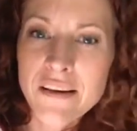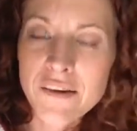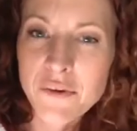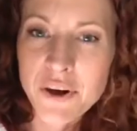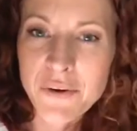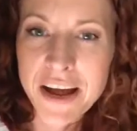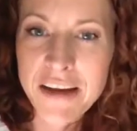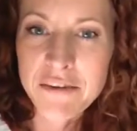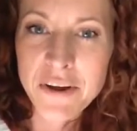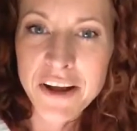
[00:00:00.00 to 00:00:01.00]
What do I
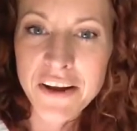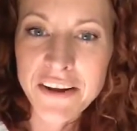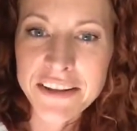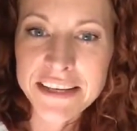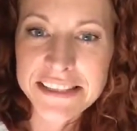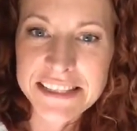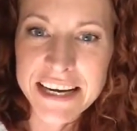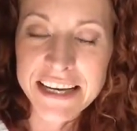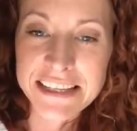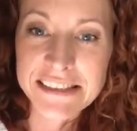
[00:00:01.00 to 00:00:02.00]
have going on these
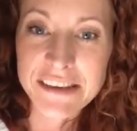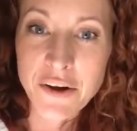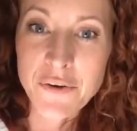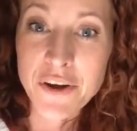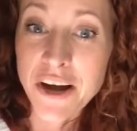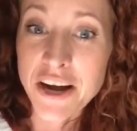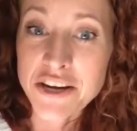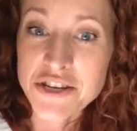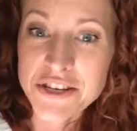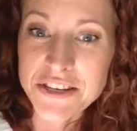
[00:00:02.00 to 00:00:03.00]
days? Oh
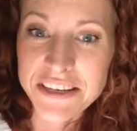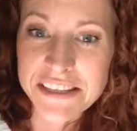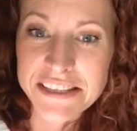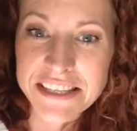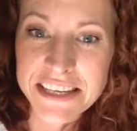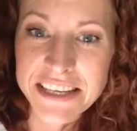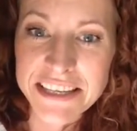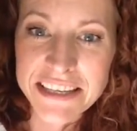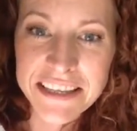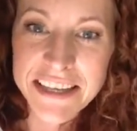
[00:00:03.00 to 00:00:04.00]
gosh, let's see.
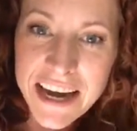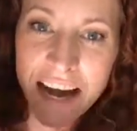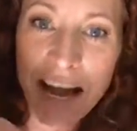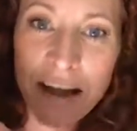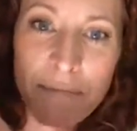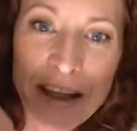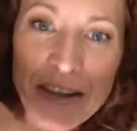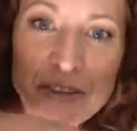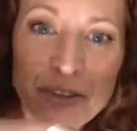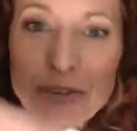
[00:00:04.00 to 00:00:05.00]
I
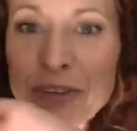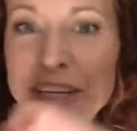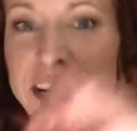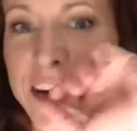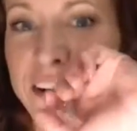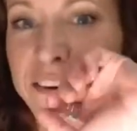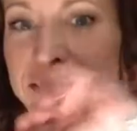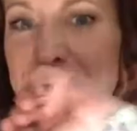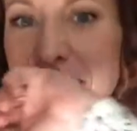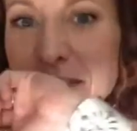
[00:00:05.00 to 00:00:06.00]
make jewelry now
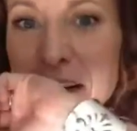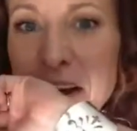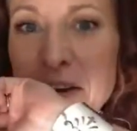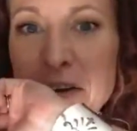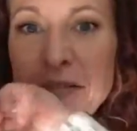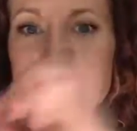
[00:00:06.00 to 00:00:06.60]
out of,